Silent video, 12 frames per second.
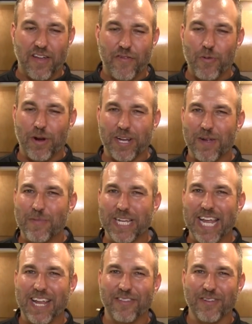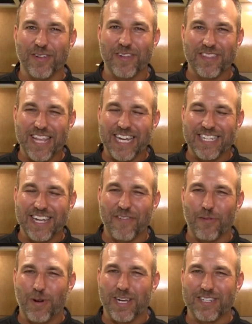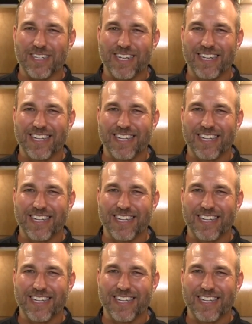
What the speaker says: if you want to come to Gainesville. Thanks again for watching.